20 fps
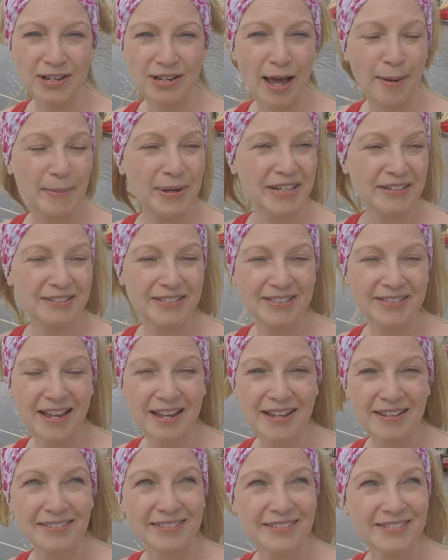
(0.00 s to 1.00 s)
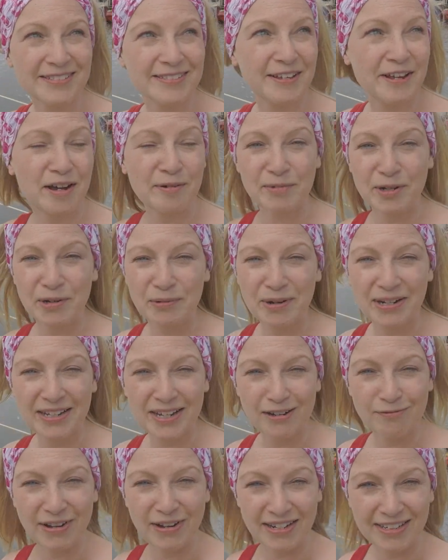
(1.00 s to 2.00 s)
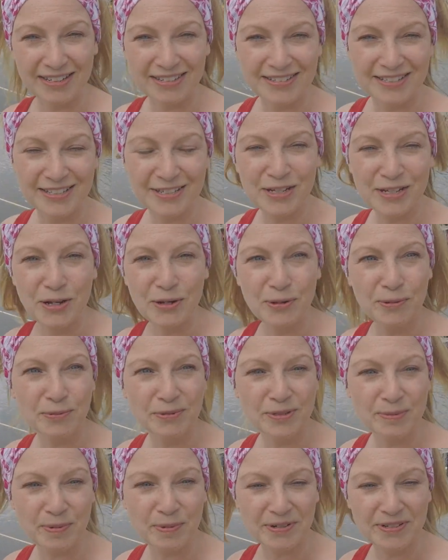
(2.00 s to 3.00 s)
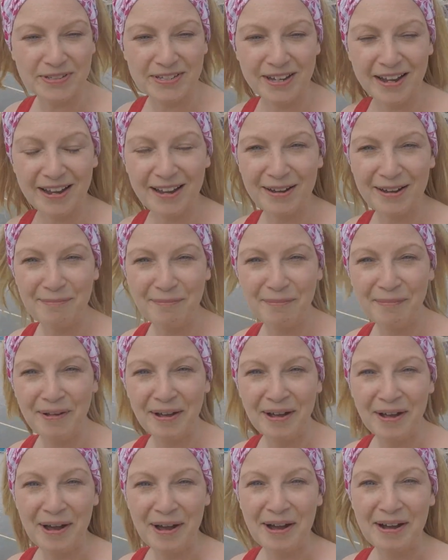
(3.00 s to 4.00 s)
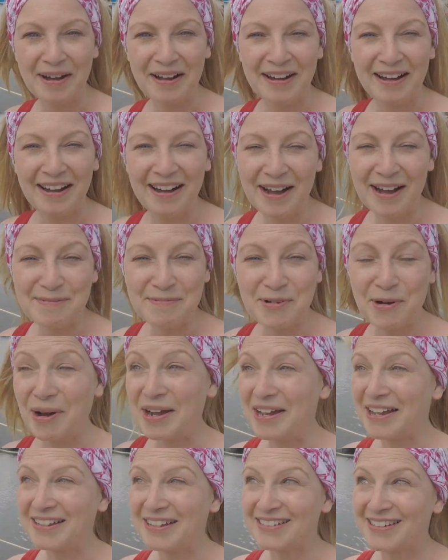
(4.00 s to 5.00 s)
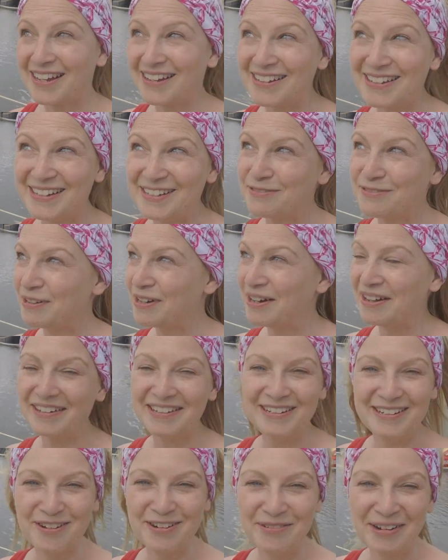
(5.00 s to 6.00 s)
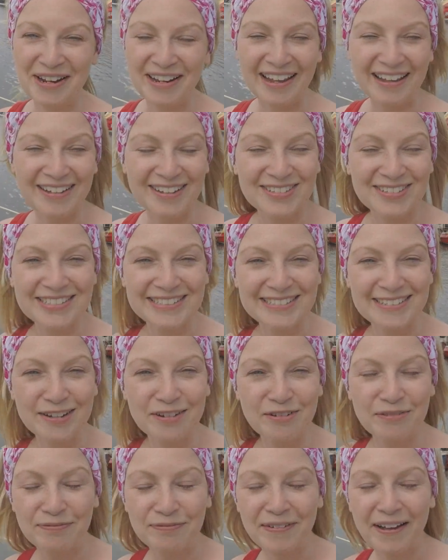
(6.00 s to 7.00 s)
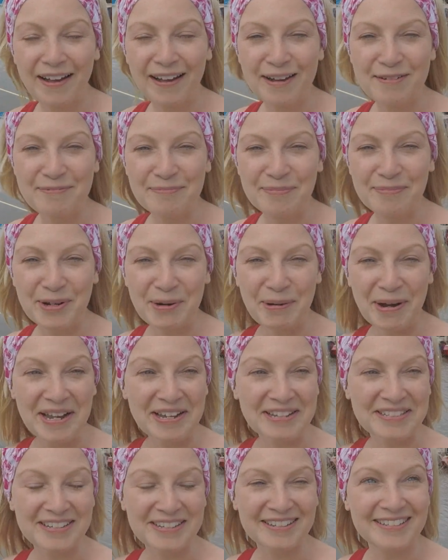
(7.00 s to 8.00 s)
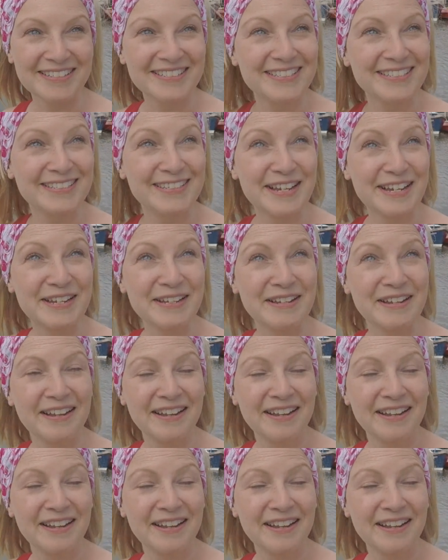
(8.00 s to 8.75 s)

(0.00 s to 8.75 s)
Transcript: laminate sails that I'm nowhere near ready to use, but I'm quite excited when I get good enough. Quite excited to see